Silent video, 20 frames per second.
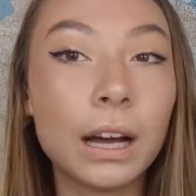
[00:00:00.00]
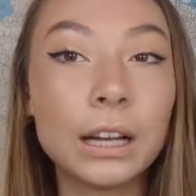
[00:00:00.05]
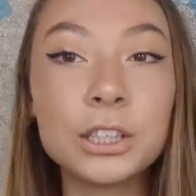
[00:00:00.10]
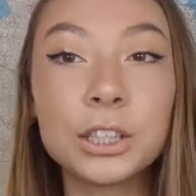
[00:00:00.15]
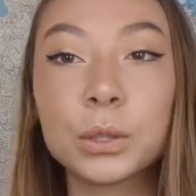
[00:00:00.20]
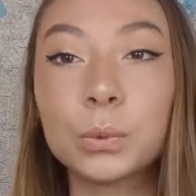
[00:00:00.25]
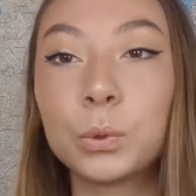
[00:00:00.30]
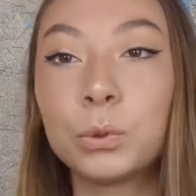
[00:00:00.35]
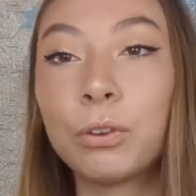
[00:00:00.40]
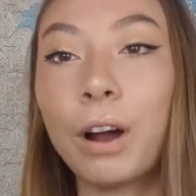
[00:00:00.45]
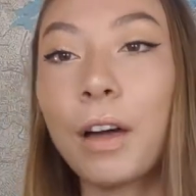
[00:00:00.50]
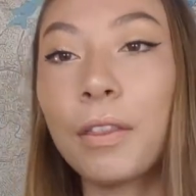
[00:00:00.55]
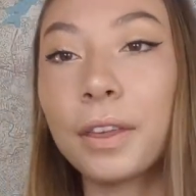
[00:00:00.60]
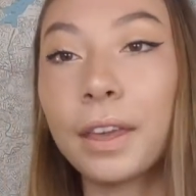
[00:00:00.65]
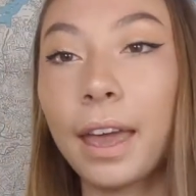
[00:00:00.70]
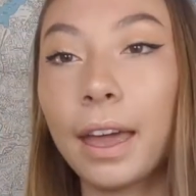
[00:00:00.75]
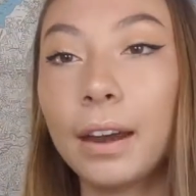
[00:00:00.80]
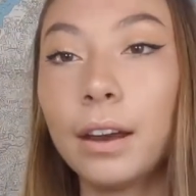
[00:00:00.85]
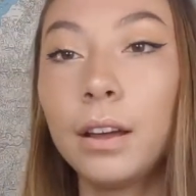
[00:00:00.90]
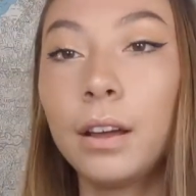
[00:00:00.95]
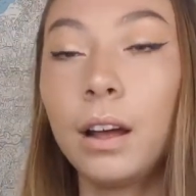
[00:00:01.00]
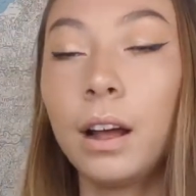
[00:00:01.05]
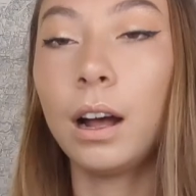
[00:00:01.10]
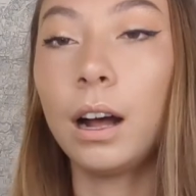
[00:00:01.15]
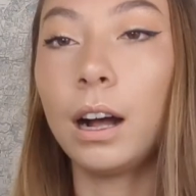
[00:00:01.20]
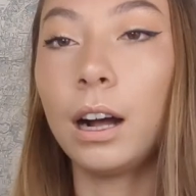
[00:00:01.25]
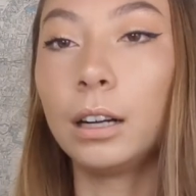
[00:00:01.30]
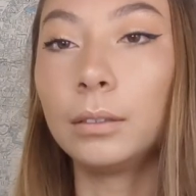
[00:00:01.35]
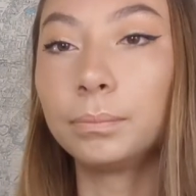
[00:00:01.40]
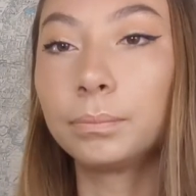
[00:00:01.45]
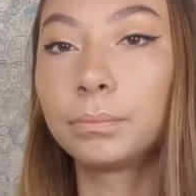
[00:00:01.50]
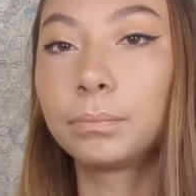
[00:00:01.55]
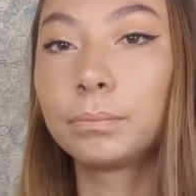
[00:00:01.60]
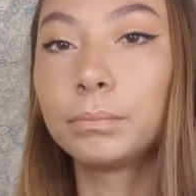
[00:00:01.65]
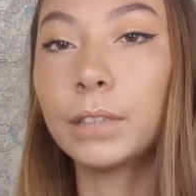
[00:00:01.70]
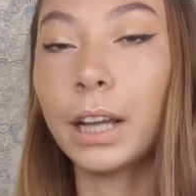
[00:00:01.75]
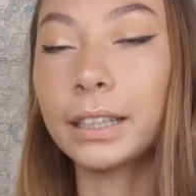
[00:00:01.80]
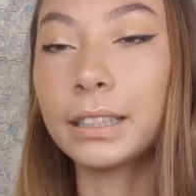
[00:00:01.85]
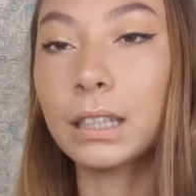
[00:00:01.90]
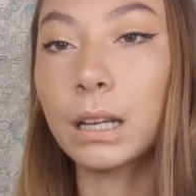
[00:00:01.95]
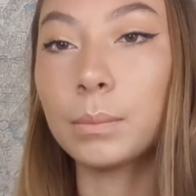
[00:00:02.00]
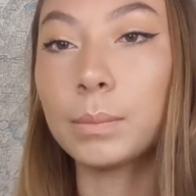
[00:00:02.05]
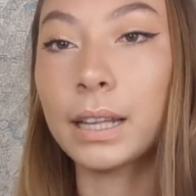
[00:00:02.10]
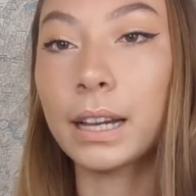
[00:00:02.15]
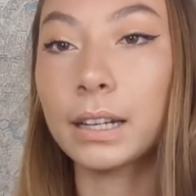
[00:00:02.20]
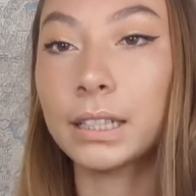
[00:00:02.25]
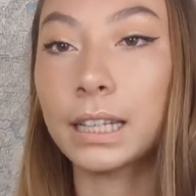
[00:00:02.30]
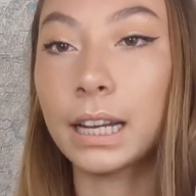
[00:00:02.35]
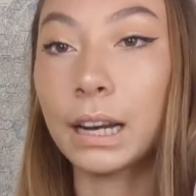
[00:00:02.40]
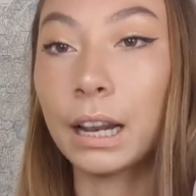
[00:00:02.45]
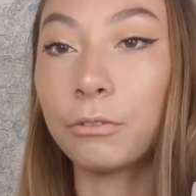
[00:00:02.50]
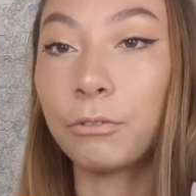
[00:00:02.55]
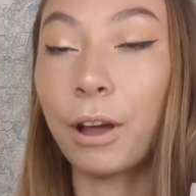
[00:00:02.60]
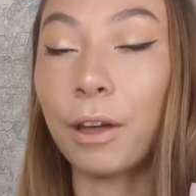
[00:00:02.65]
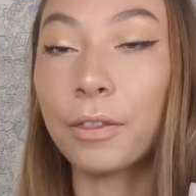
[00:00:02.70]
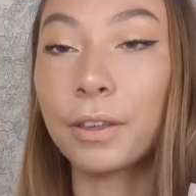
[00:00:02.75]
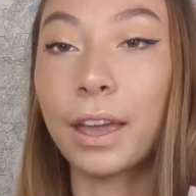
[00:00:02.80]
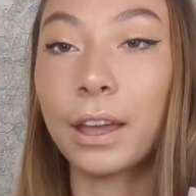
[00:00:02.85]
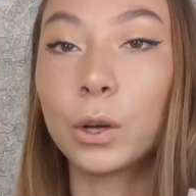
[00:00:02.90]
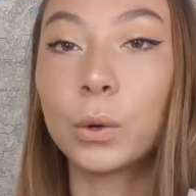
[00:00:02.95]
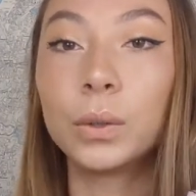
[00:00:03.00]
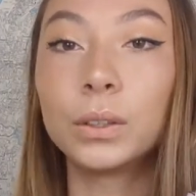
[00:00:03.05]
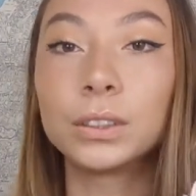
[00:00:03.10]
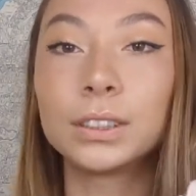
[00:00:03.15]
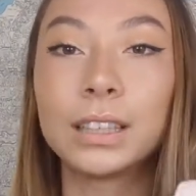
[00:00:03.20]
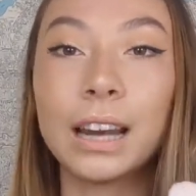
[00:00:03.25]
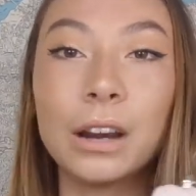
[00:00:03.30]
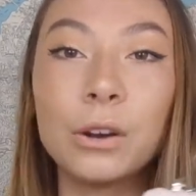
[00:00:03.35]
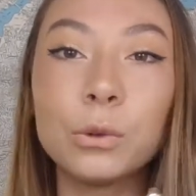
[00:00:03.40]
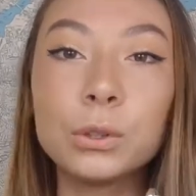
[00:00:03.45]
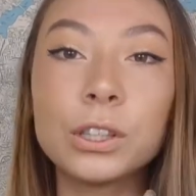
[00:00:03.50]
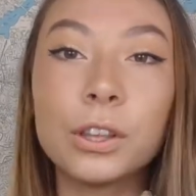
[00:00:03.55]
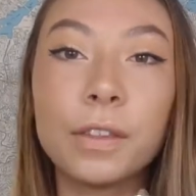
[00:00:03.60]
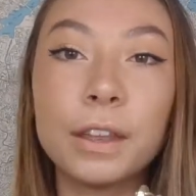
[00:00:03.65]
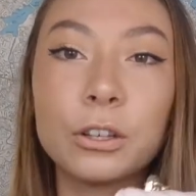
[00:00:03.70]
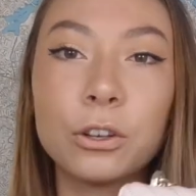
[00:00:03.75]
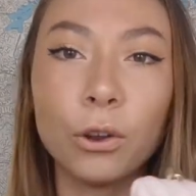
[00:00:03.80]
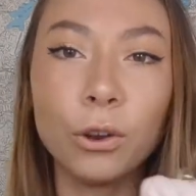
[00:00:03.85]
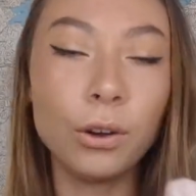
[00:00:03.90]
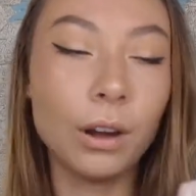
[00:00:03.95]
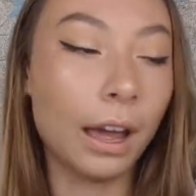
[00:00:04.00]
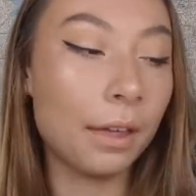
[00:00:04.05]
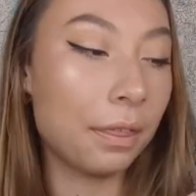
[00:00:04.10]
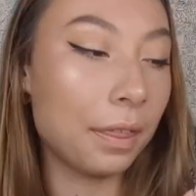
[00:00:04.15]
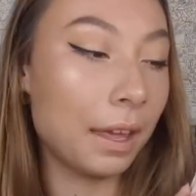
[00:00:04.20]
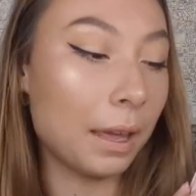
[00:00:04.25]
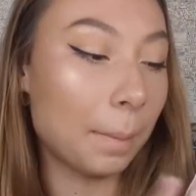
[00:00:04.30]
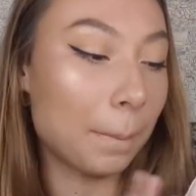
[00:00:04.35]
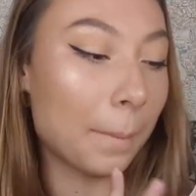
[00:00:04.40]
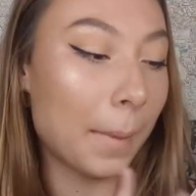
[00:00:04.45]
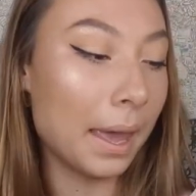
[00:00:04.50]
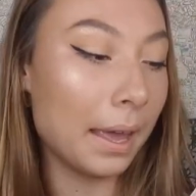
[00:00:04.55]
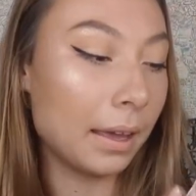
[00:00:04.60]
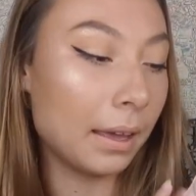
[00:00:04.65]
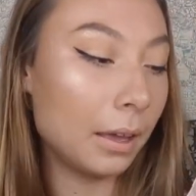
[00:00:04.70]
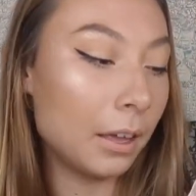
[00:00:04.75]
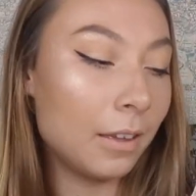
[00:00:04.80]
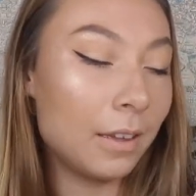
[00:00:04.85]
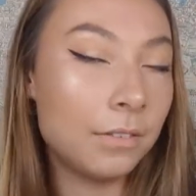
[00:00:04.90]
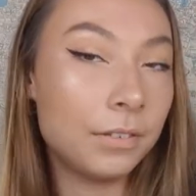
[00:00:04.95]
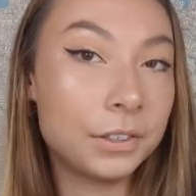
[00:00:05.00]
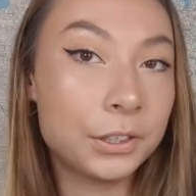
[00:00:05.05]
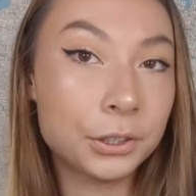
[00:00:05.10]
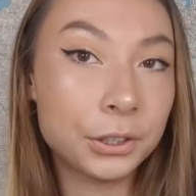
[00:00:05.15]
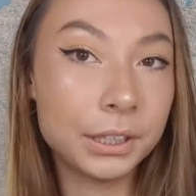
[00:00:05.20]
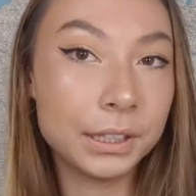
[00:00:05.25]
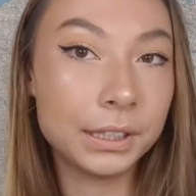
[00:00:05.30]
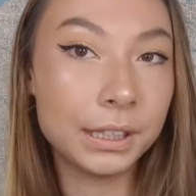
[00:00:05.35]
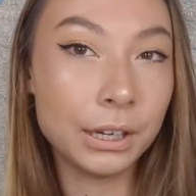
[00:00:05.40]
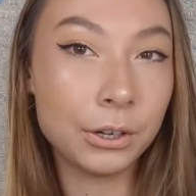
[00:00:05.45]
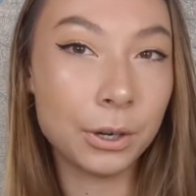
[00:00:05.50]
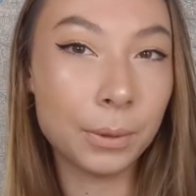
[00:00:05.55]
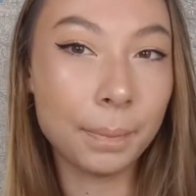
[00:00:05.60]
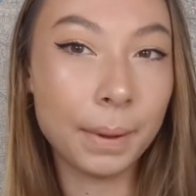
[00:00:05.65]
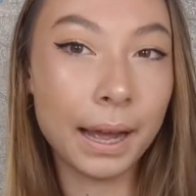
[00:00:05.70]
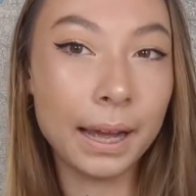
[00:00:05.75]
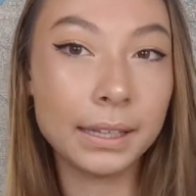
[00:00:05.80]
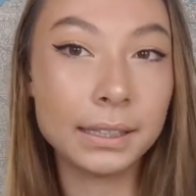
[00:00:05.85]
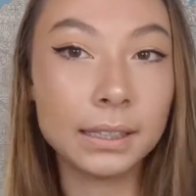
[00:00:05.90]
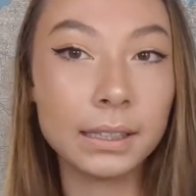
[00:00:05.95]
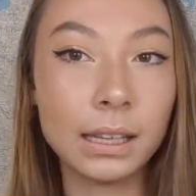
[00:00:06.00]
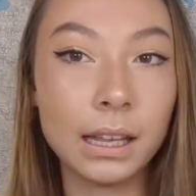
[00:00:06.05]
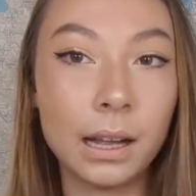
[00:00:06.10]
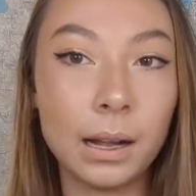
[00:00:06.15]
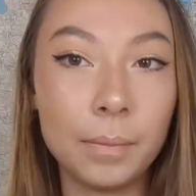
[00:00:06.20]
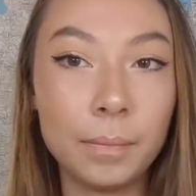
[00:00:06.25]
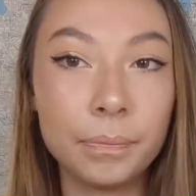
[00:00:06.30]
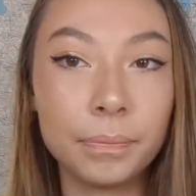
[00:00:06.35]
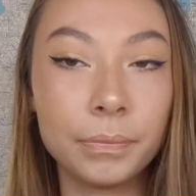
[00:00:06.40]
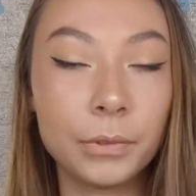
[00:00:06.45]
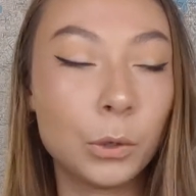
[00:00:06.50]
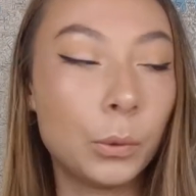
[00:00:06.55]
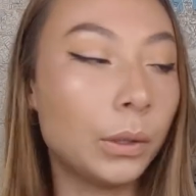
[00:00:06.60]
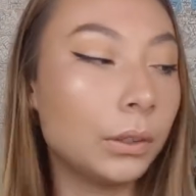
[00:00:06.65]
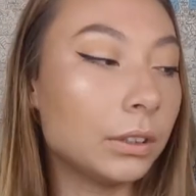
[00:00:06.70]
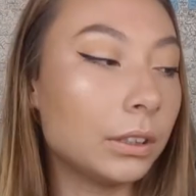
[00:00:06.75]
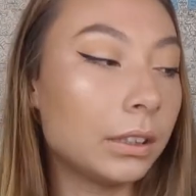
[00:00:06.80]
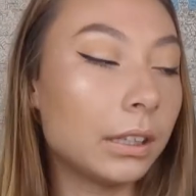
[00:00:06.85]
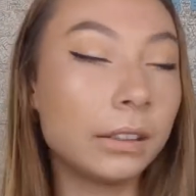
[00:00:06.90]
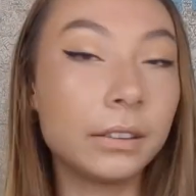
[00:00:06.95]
I just would rather get 9 times out of 10 I'd rather get quilted. And also they don't, I think, make Victoria's Secret bags quilted.